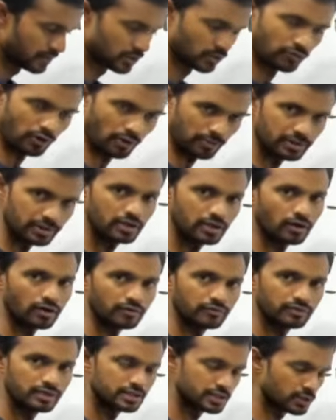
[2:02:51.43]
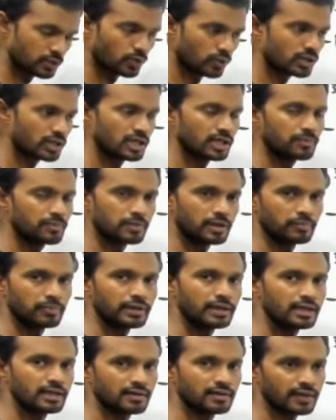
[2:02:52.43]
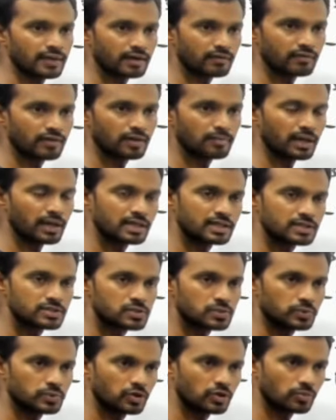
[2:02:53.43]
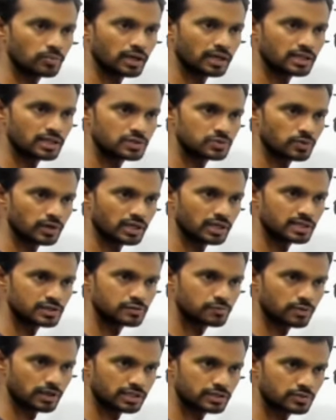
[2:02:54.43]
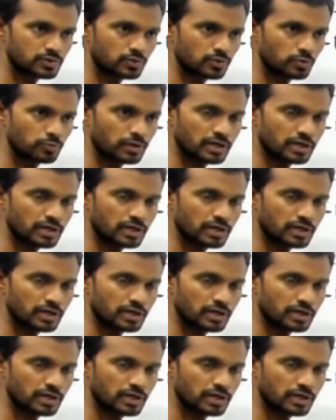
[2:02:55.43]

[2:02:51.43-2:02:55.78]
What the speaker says: So from here onwards, don't keep repeating in that way. Minus 2 into minus 1 is plus 2.